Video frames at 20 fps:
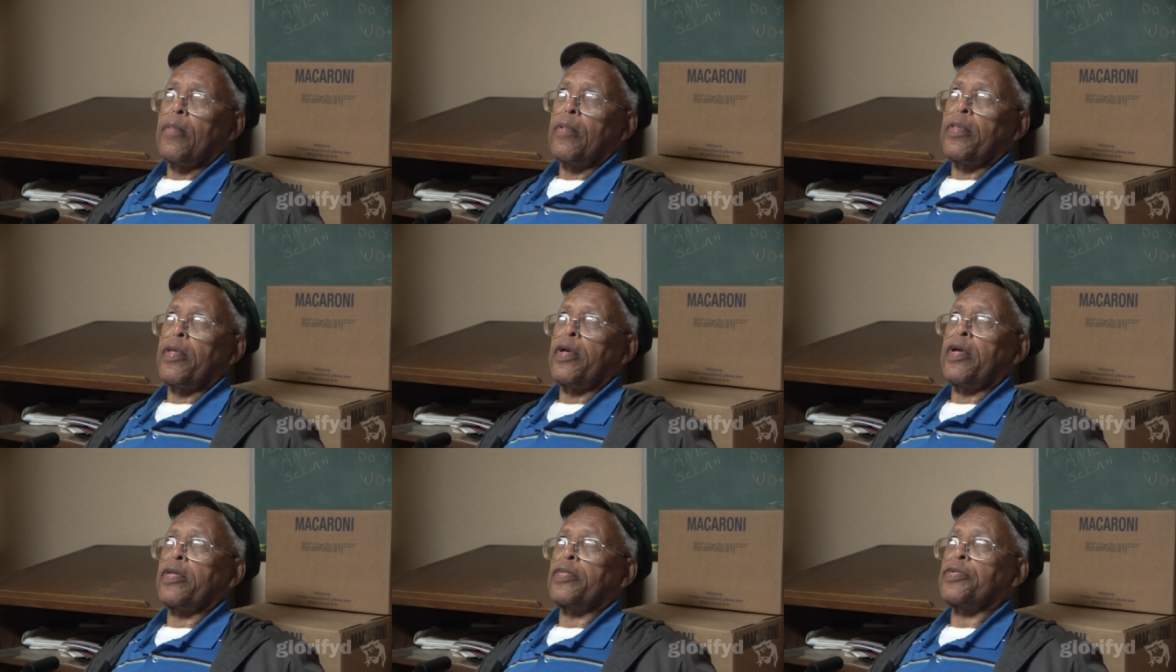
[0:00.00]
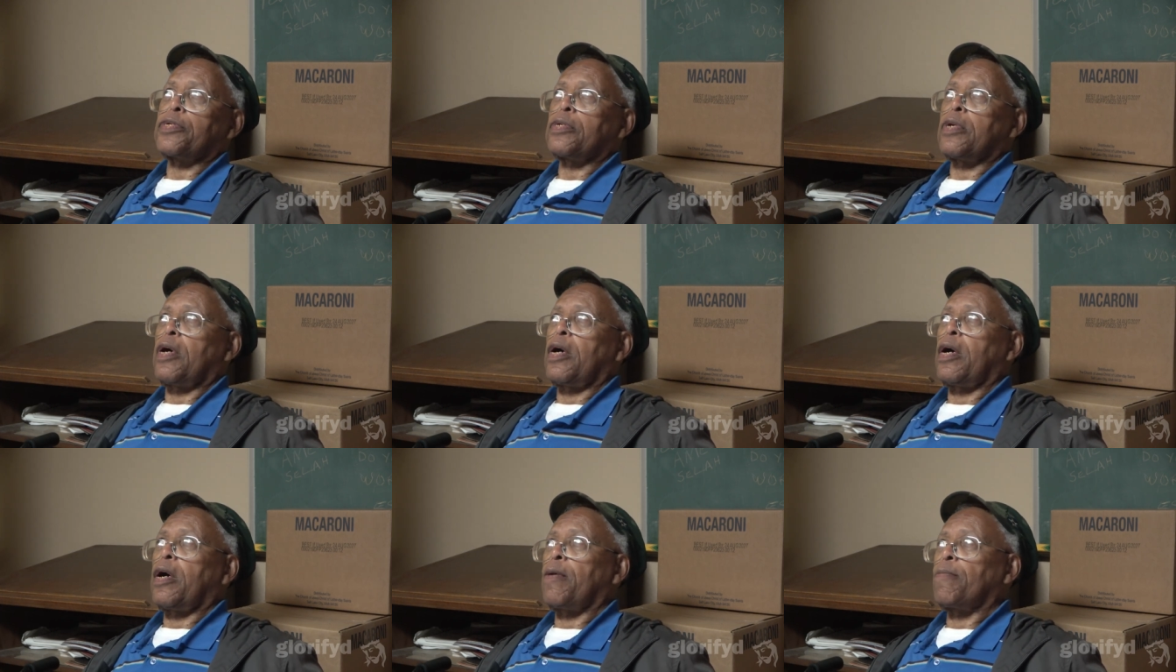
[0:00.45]
It's
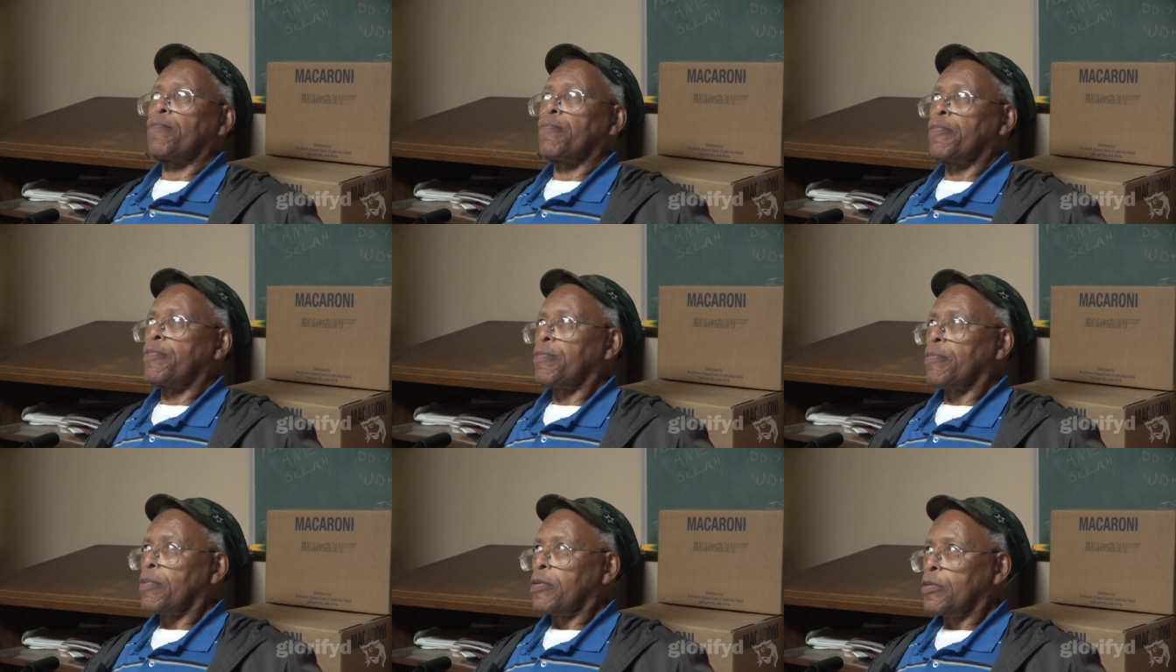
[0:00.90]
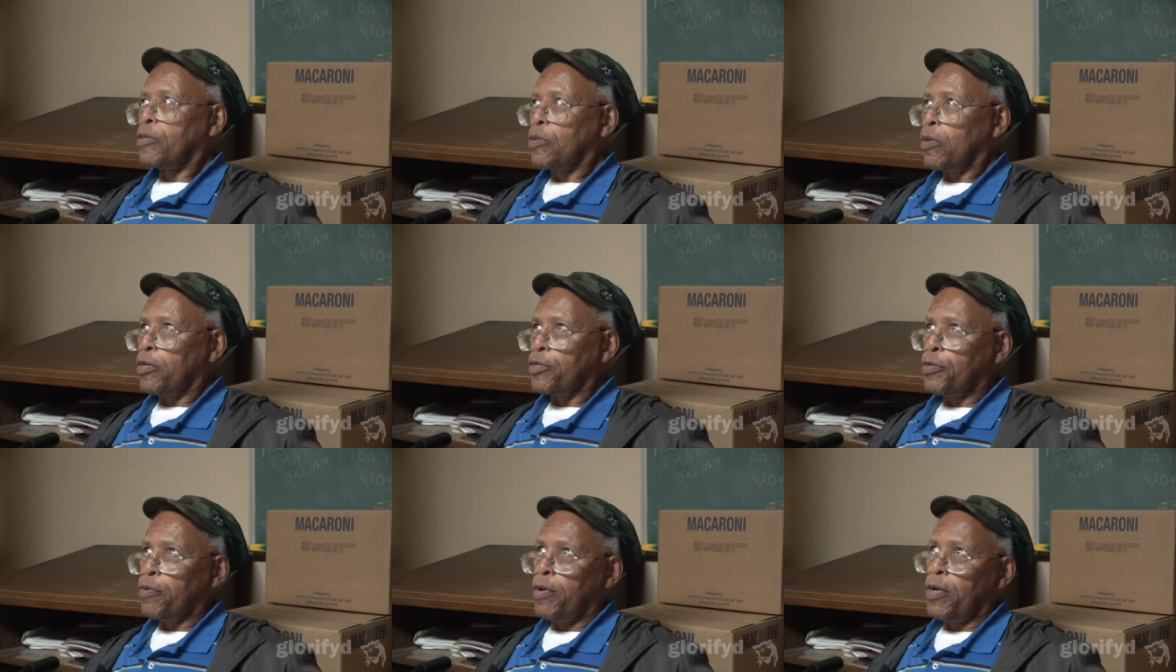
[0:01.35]
um,
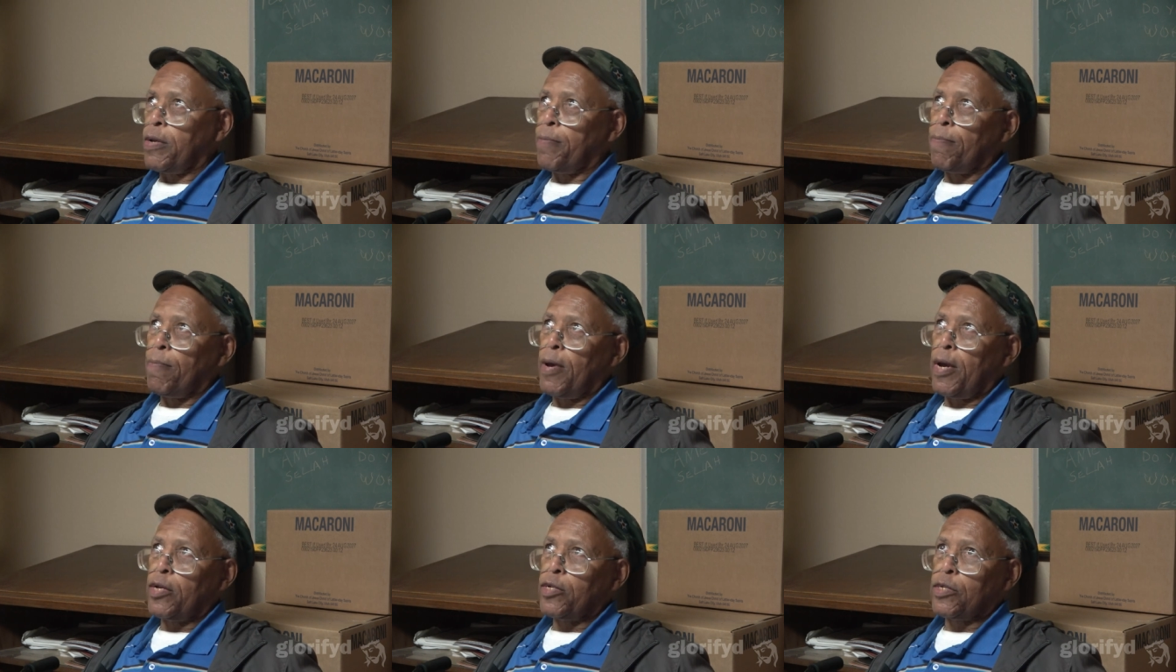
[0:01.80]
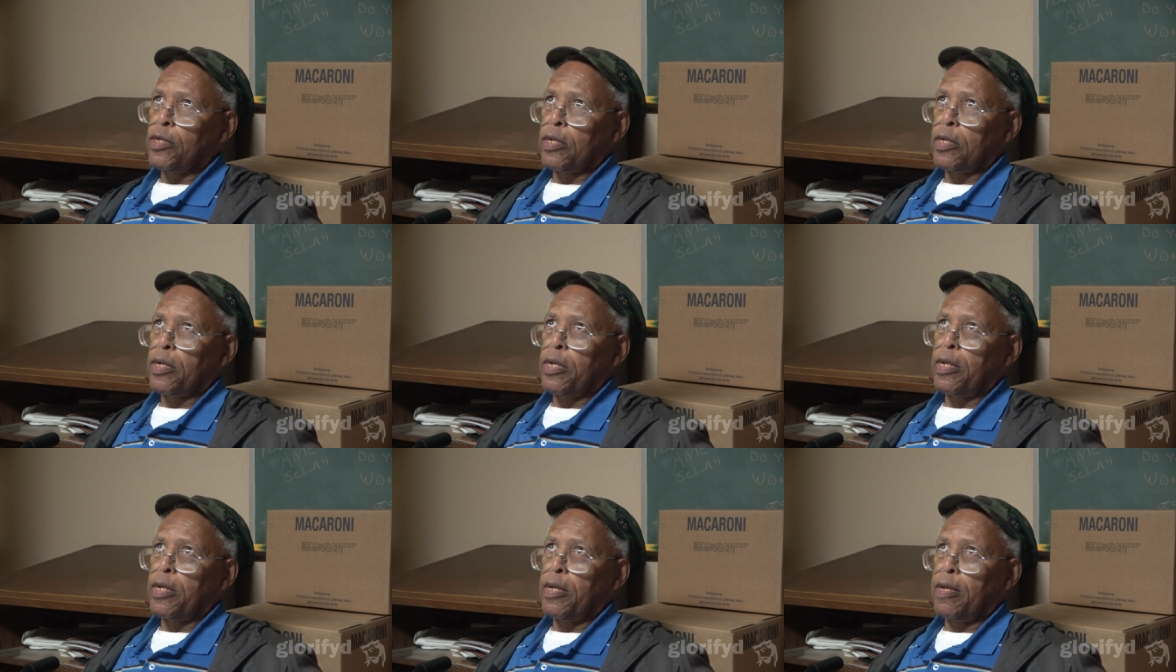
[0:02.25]
sorcery,
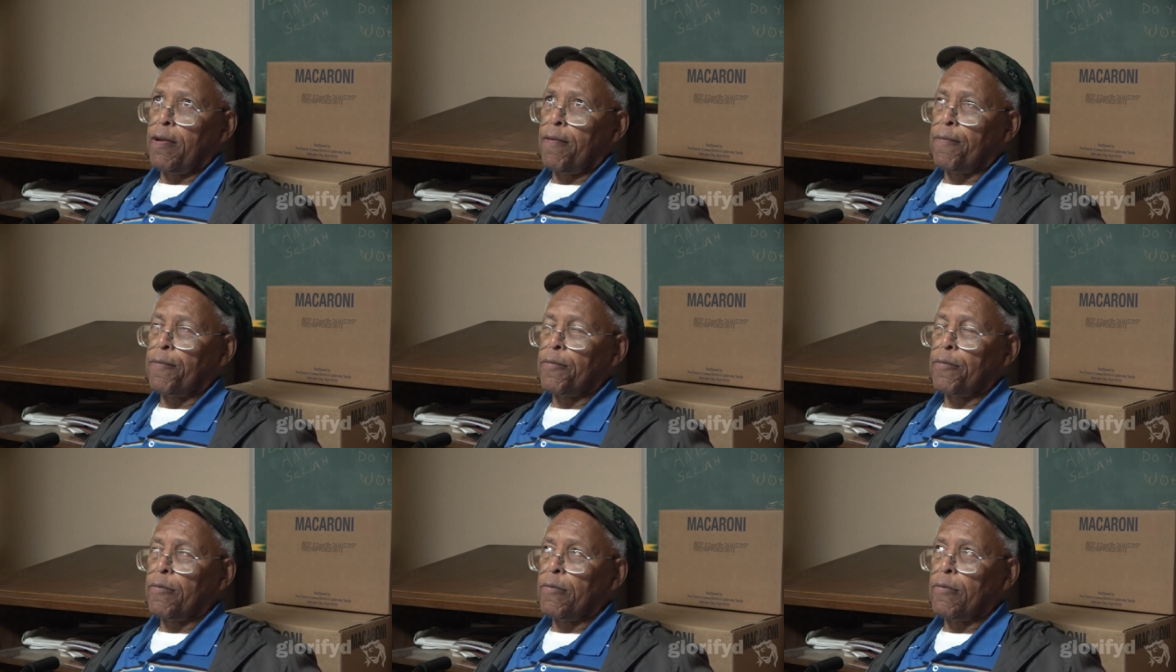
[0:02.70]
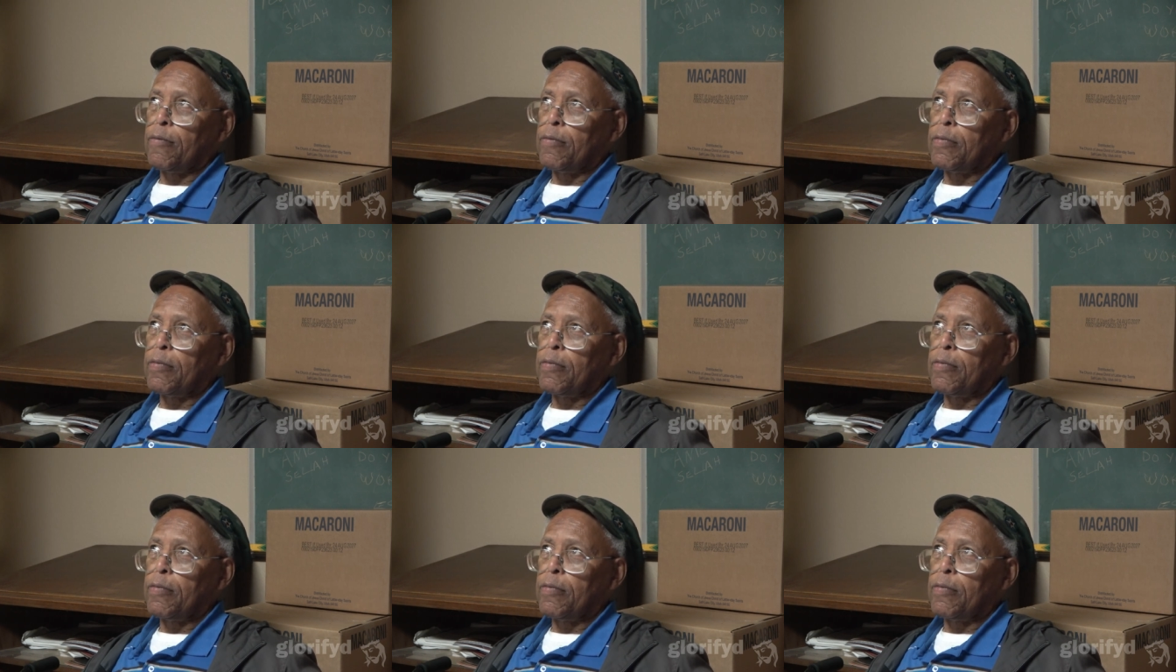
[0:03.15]
basically. Sorcery, right?